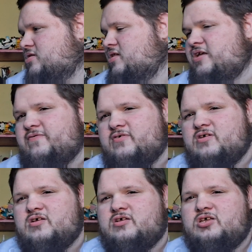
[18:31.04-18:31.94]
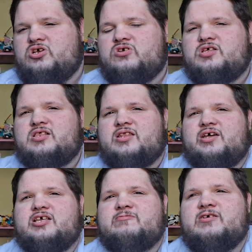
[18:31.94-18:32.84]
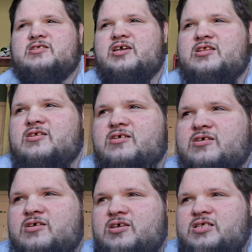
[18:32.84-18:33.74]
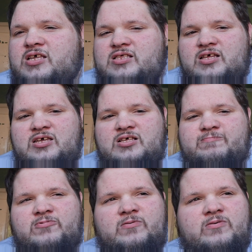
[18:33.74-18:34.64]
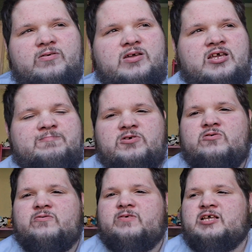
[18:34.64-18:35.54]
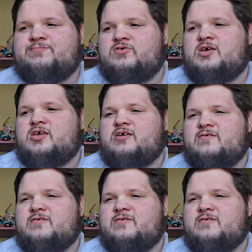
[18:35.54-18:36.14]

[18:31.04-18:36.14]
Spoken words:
See, usually says a nice thing, saying his sister is beautiful, is pretty.